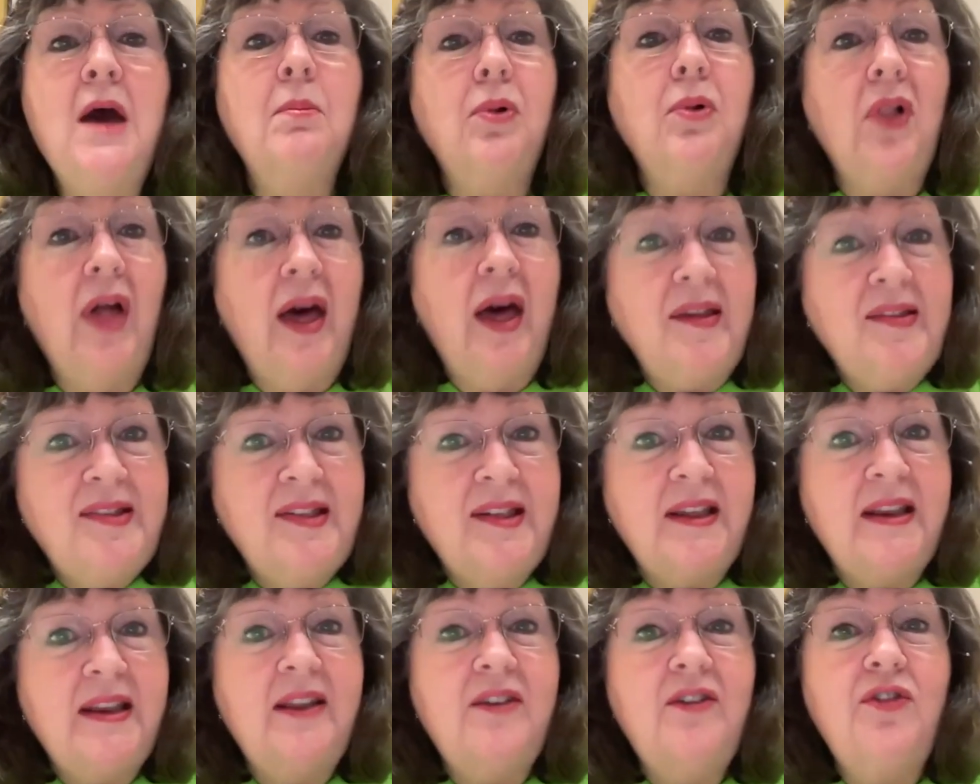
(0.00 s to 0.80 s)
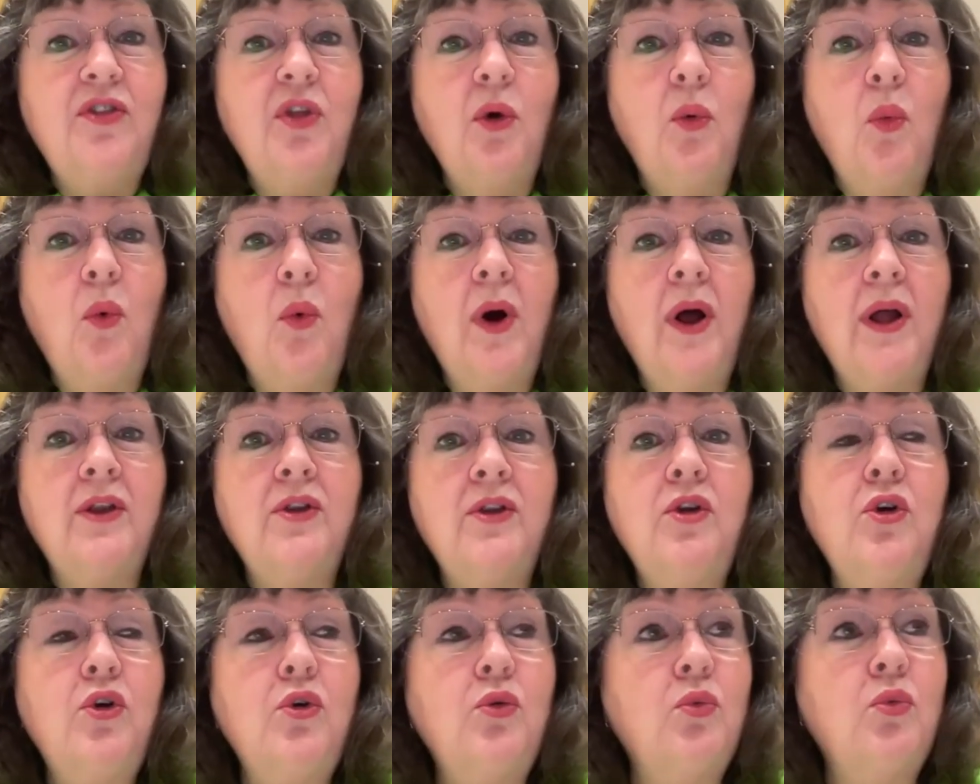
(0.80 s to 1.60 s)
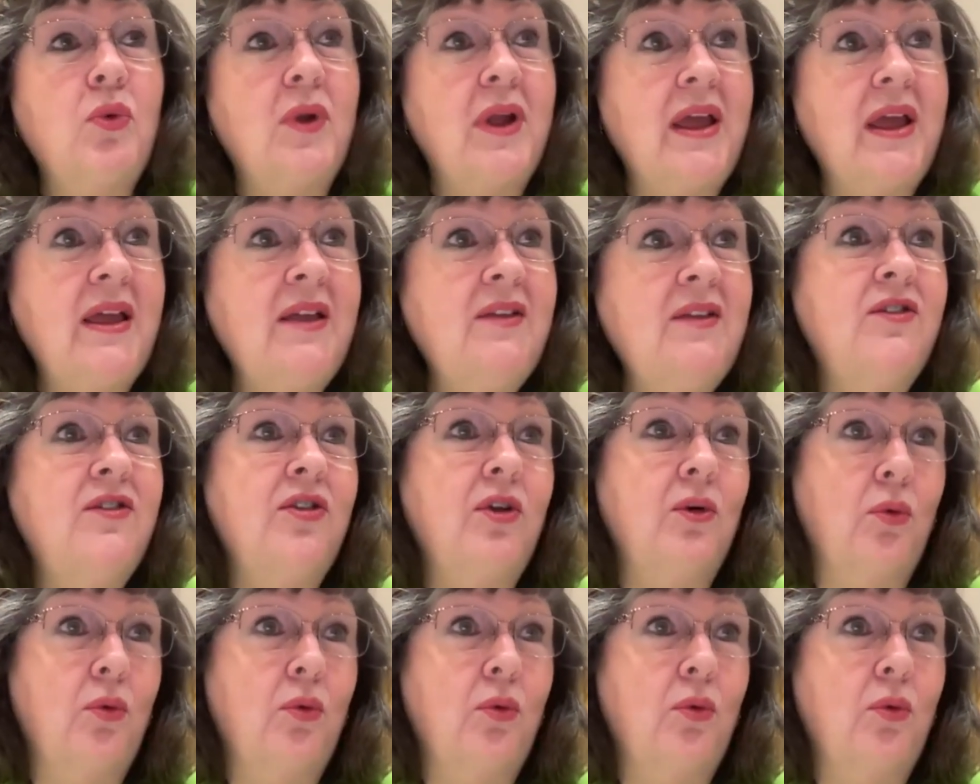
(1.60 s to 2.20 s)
"Blessed is the one who reads